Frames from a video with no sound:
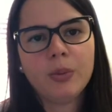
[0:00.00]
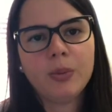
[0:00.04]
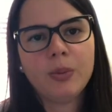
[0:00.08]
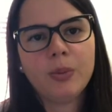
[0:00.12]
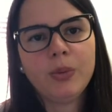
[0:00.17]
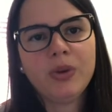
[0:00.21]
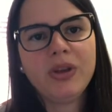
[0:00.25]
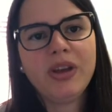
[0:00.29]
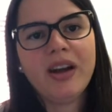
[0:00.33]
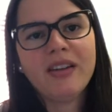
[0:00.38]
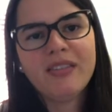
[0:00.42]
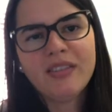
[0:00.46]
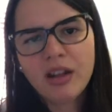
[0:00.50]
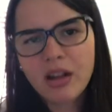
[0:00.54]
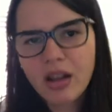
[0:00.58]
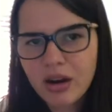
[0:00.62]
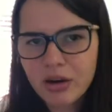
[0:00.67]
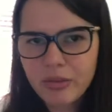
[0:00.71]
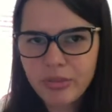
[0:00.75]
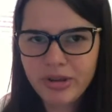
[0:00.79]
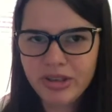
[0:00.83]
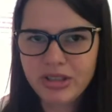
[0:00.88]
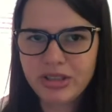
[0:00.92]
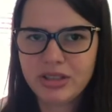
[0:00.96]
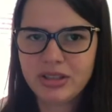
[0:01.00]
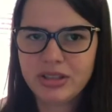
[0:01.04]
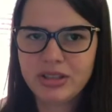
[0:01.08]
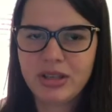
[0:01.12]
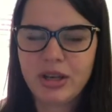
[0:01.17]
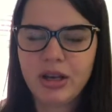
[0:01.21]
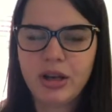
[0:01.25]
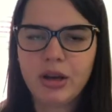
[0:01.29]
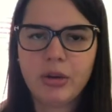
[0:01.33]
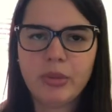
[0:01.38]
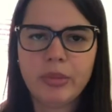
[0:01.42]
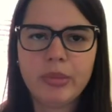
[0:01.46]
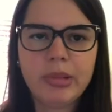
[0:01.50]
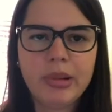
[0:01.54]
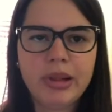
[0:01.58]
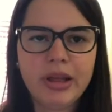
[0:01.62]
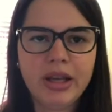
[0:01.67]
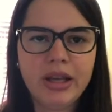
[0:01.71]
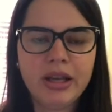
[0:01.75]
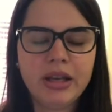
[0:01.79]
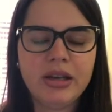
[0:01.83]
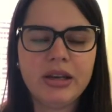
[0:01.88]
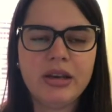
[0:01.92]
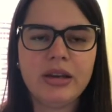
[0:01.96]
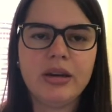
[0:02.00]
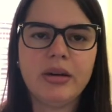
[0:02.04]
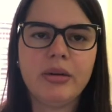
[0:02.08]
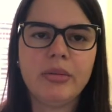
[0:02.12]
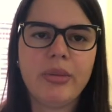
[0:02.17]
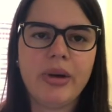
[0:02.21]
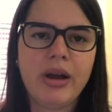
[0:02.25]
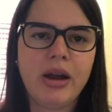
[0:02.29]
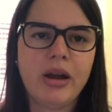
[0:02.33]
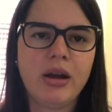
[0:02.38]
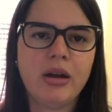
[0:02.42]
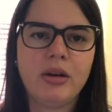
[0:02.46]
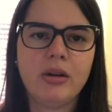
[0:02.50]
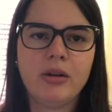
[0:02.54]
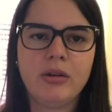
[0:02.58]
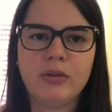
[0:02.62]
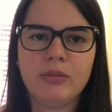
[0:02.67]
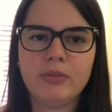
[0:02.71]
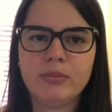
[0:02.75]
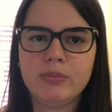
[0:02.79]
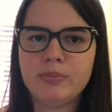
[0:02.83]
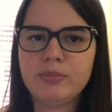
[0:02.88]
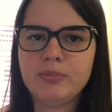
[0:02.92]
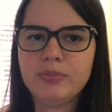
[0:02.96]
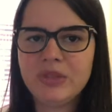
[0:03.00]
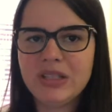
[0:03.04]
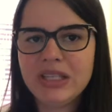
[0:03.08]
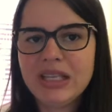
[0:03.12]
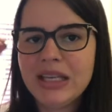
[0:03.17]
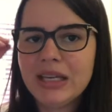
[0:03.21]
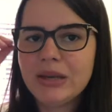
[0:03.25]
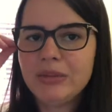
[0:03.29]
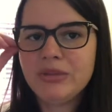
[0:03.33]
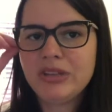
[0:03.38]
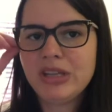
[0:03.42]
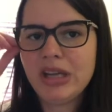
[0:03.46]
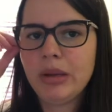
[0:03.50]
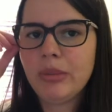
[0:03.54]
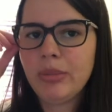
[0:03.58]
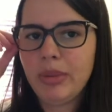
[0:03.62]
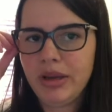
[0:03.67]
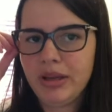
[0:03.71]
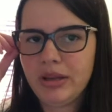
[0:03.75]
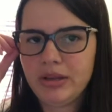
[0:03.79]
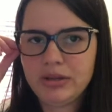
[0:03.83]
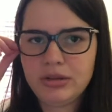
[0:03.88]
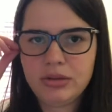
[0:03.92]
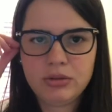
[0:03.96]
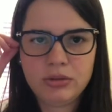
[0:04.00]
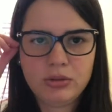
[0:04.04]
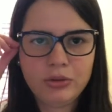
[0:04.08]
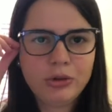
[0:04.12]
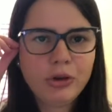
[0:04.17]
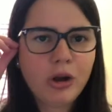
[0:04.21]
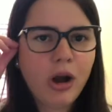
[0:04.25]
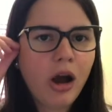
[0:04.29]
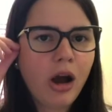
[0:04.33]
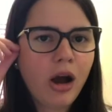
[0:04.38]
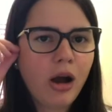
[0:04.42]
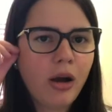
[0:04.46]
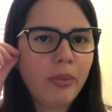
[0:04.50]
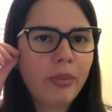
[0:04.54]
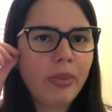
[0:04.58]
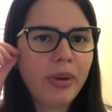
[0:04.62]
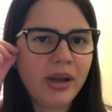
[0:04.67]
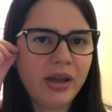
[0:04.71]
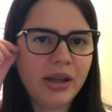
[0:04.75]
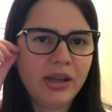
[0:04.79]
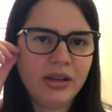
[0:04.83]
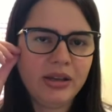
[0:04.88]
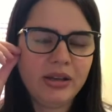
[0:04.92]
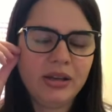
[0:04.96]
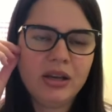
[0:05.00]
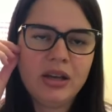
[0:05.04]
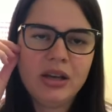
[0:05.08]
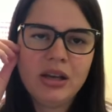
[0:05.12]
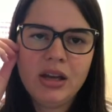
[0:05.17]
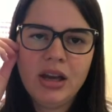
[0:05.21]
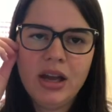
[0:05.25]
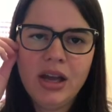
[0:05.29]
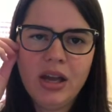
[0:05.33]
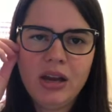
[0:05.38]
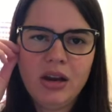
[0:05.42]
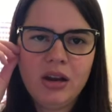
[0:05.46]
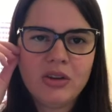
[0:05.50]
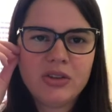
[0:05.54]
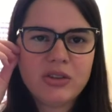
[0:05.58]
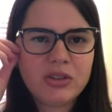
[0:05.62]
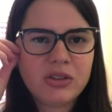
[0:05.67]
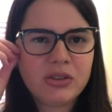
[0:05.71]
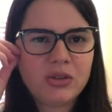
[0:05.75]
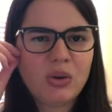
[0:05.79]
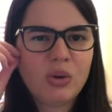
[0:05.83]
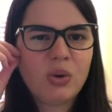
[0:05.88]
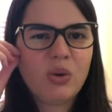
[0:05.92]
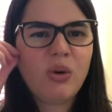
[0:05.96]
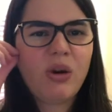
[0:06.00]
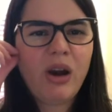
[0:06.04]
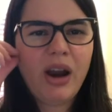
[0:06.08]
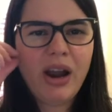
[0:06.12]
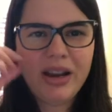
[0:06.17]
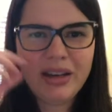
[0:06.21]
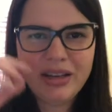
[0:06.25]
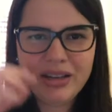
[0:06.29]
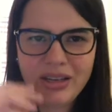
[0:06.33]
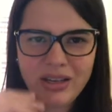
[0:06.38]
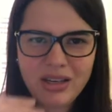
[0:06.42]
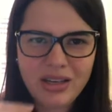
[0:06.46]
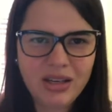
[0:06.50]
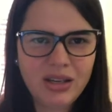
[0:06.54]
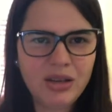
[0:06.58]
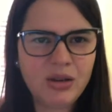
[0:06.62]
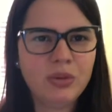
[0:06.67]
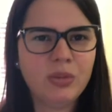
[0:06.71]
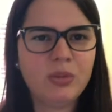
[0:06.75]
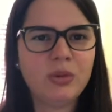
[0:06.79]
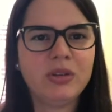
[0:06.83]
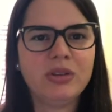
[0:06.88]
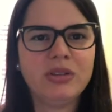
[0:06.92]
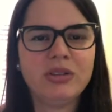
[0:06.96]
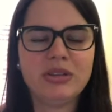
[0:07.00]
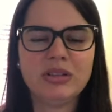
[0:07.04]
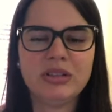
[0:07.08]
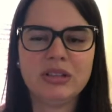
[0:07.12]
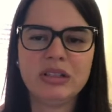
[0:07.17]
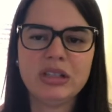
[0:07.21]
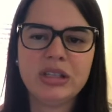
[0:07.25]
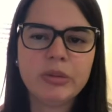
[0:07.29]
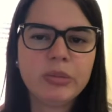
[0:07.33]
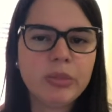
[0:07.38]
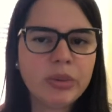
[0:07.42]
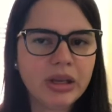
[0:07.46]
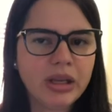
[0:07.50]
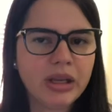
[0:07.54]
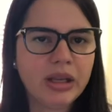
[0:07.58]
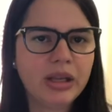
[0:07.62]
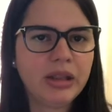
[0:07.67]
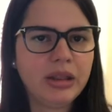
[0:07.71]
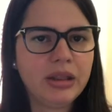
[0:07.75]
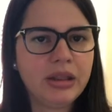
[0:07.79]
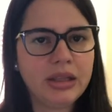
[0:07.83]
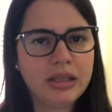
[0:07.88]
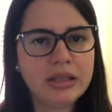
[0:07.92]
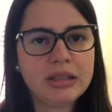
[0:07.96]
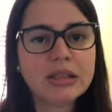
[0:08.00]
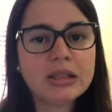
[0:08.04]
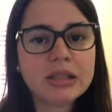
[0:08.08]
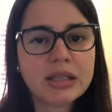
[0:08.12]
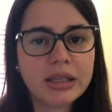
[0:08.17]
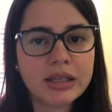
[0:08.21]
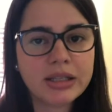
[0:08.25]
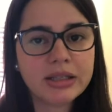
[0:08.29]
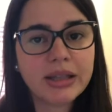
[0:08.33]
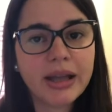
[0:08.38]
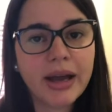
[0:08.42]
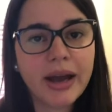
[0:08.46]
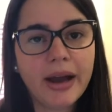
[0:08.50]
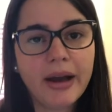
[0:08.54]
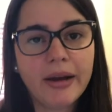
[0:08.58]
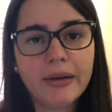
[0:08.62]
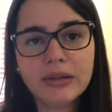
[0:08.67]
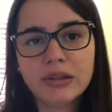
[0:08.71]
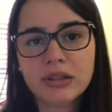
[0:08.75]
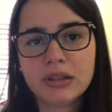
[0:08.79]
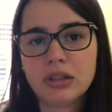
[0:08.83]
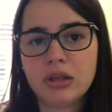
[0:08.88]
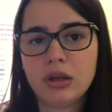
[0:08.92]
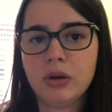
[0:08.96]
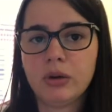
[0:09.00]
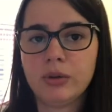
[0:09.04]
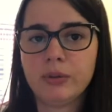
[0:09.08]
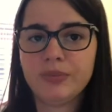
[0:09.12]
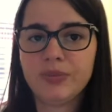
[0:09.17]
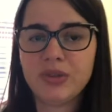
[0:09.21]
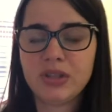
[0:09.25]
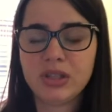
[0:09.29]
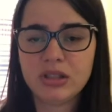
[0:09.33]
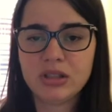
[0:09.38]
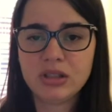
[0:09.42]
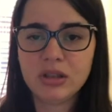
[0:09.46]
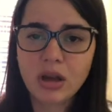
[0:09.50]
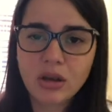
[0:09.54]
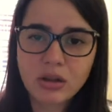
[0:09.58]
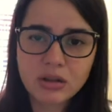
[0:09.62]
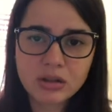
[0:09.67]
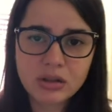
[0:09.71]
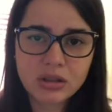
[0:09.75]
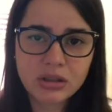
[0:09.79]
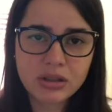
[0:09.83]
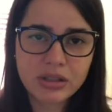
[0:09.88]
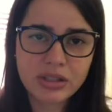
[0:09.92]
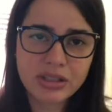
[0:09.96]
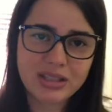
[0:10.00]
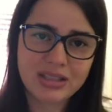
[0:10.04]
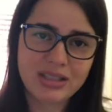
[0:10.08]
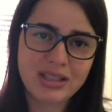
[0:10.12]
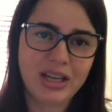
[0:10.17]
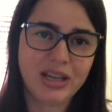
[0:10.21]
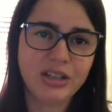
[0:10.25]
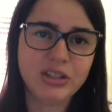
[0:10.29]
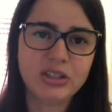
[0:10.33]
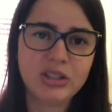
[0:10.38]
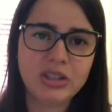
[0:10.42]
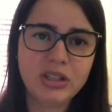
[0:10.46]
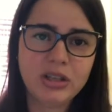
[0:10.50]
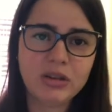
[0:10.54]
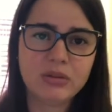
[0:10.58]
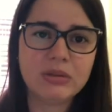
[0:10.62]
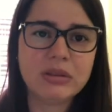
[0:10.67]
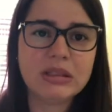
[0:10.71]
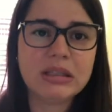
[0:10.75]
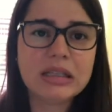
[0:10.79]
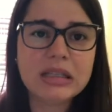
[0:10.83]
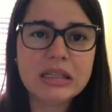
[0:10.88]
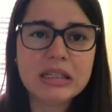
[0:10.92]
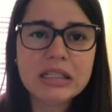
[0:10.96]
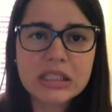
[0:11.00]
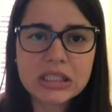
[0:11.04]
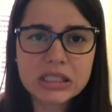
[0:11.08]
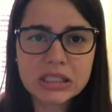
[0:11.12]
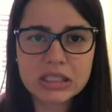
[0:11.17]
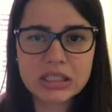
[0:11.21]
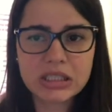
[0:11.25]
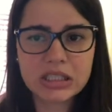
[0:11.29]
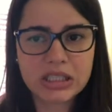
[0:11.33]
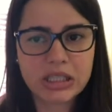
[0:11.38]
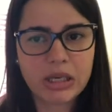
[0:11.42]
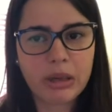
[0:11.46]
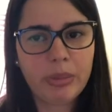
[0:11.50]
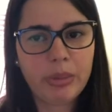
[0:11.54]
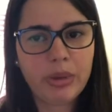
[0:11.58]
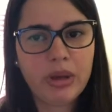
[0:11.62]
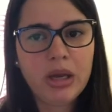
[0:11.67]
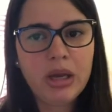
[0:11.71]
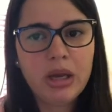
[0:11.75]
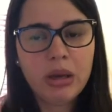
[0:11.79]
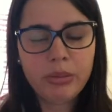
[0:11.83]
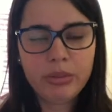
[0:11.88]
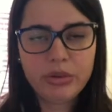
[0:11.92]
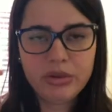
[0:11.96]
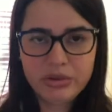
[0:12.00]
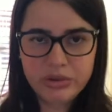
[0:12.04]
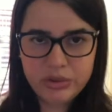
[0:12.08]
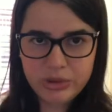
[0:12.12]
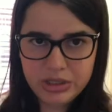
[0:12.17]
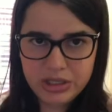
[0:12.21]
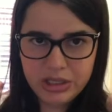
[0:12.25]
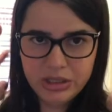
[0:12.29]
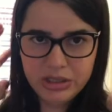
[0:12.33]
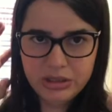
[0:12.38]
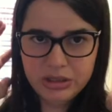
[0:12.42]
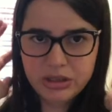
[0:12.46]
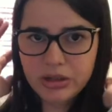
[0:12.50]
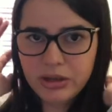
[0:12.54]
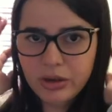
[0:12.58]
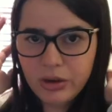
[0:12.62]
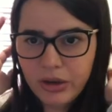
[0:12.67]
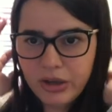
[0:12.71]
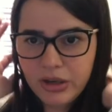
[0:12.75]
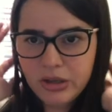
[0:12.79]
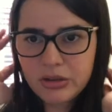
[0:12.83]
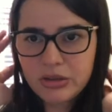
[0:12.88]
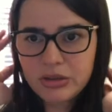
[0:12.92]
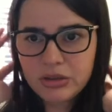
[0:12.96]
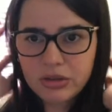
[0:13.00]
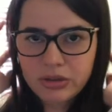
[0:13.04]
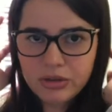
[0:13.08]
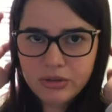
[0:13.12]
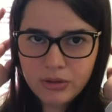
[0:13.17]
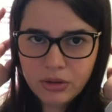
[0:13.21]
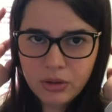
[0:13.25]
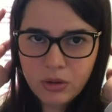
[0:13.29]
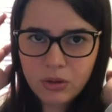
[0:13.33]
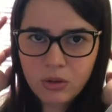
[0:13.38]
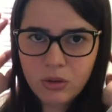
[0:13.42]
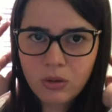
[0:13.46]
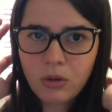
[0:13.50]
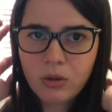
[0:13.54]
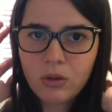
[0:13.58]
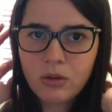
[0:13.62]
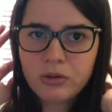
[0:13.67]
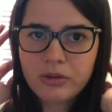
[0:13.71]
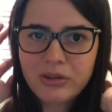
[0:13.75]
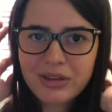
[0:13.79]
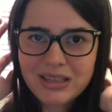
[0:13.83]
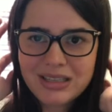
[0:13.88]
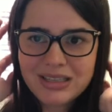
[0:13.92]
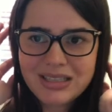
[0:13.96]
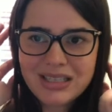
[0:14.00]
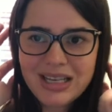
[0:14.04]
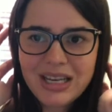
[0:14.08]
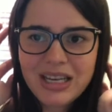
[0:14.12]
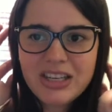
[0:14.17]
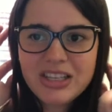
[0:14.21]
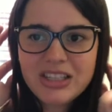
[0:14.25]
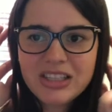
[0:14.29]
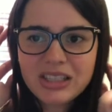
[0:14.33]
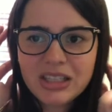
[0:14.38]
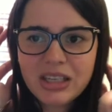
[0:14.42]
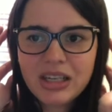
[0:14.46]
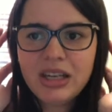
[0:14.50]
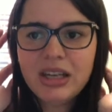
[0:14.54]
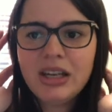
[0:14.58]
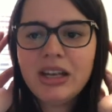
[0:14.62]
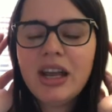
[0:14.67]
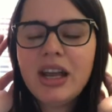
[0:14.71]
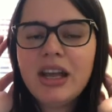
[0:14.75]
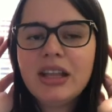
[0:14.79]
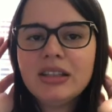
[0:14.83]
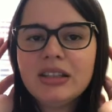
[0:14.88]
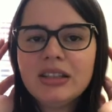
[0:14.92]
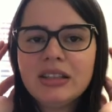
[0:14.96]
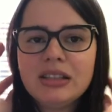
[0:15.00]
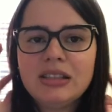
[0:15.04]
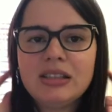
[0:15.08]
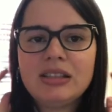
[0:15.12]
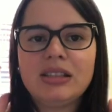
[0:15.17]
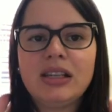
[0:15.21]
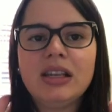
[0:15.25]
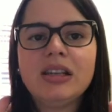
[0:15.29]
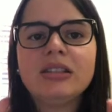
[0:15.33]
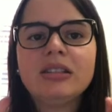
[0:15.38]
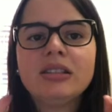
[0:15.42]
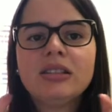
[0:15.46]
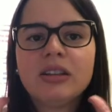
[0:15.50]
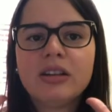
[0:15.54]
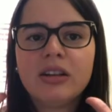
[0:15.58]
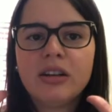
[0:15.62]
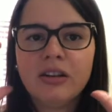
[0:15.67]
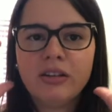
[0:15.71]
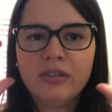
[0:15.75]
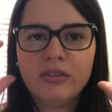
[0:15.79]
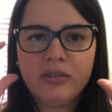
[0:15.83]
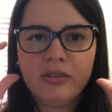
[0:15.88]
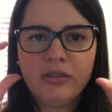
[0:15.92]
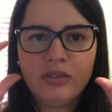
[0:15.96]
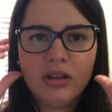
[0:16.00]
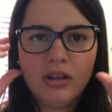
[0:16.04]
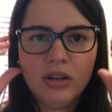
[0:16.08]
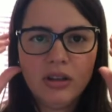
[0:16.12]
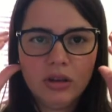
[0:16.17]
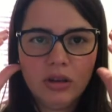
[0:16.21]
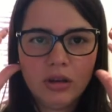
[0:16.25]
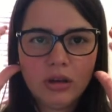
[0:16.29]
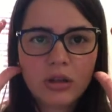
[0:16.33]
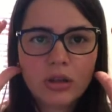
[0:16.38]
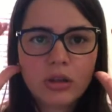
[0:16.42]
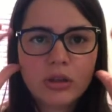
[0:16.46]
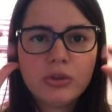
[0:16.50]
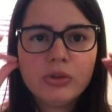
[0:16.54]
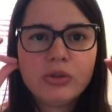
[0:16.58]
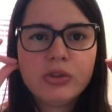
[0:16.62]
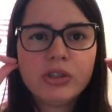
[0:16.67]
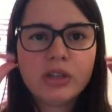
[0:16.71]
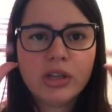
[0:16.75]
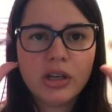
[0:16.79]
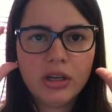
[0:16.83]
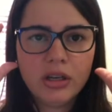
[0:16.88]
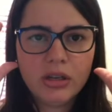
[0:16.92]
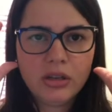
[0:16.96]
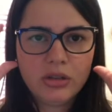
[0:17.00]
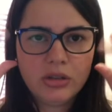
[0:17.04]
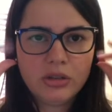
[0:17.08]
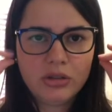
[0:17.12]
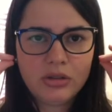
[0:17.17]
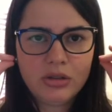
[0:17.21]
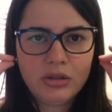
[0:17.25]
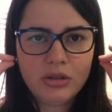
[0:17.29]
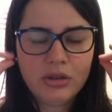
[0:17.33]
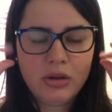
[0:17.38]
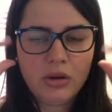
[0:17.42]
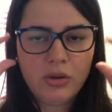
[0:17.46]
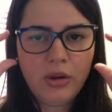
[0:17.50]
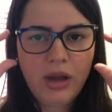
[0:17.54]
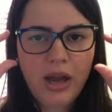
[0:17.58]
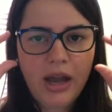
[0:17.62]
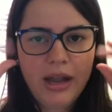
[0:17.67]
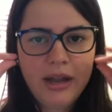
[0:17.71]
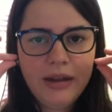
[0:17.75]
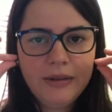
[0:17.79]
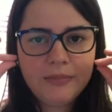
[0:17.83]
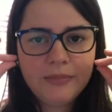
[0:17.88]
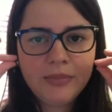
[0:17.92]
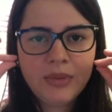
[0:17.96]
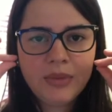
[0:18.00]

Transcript: we have a lot of patients that complain about TMJ pain, so jaw pain, and also grinding when they're sleeping and things like that. So there's actually a relationship between the craniocervical orientation and the center of the occlusion, okay?